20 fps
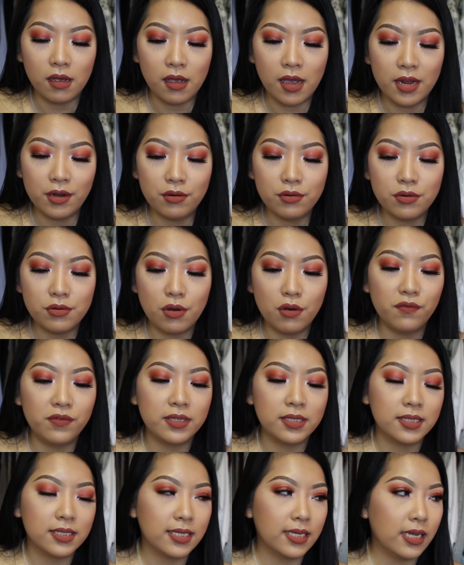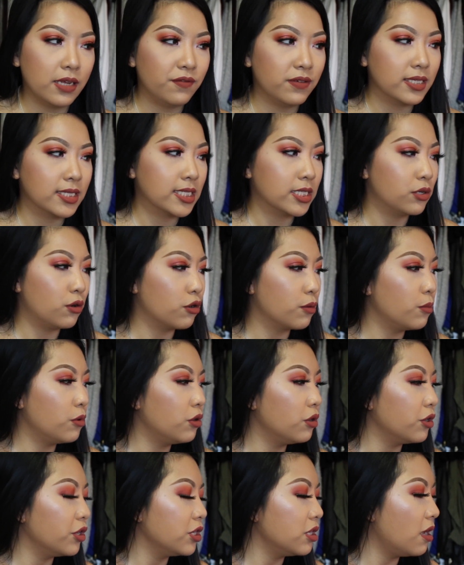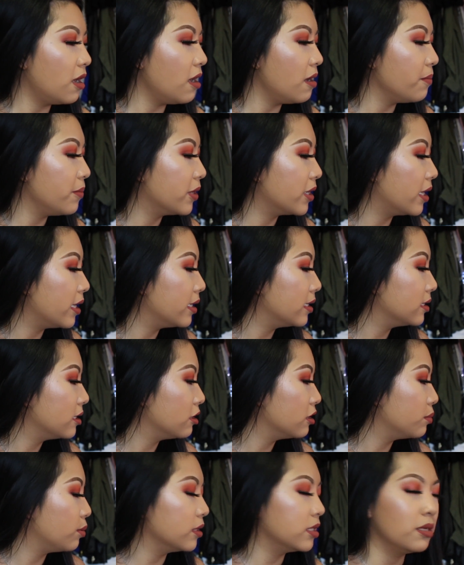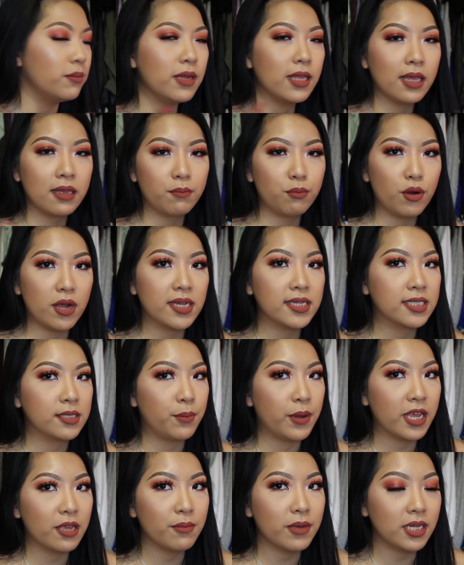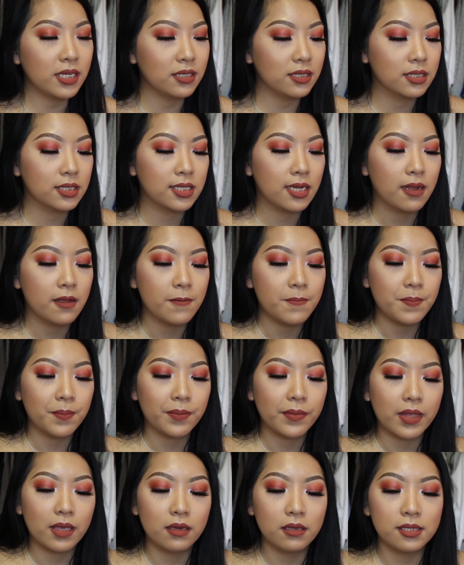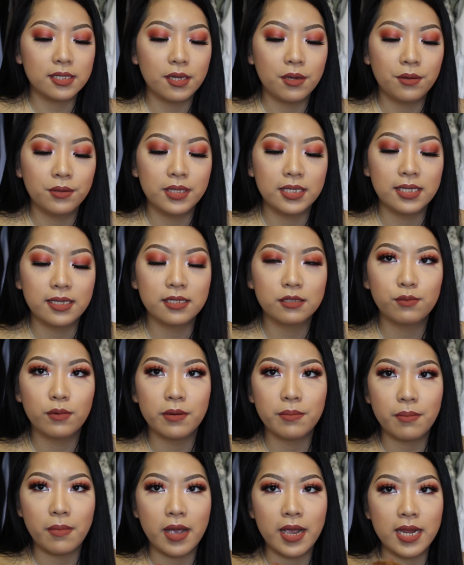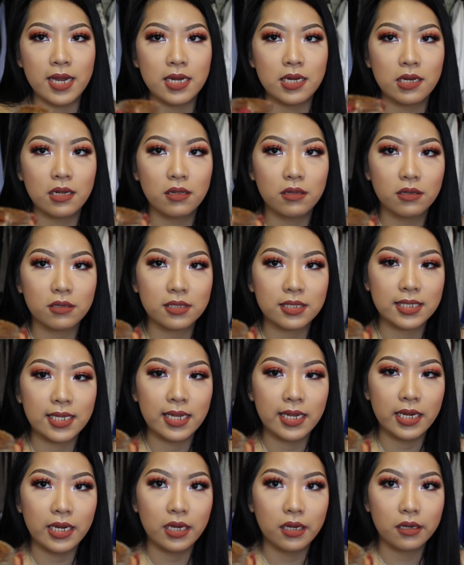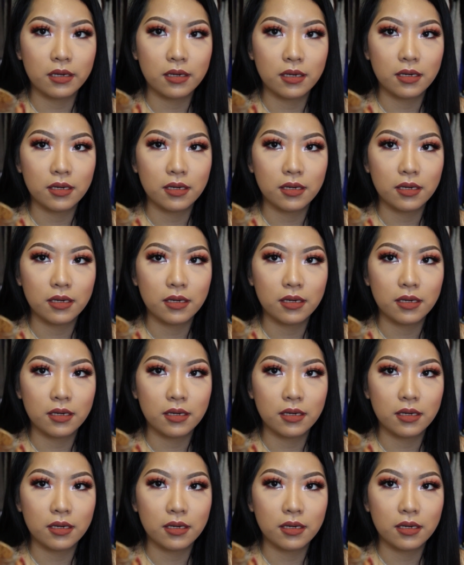I don't know if it's normal or not because they're supposed to be like pressed pigments. So this is what mine looks like.